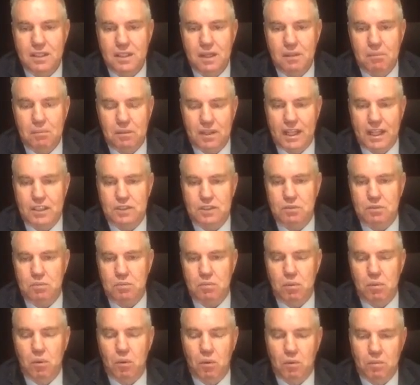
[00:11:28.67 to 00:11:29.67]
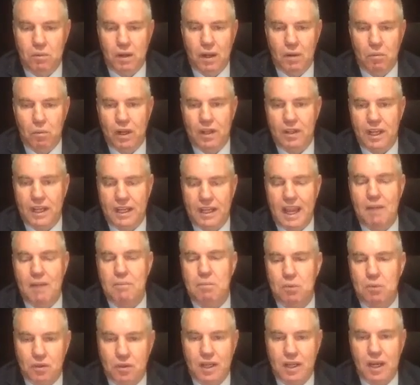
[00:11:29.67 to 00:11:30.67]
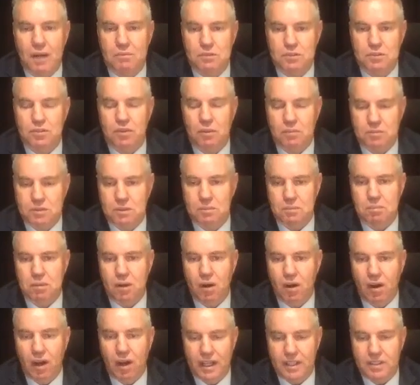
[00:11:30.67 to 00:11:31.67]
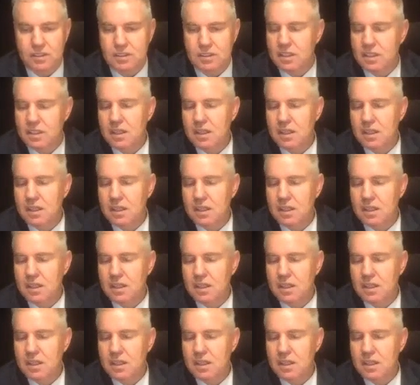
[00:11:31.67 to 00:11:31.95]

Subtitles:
but that's more about where that capital comes from to buy it,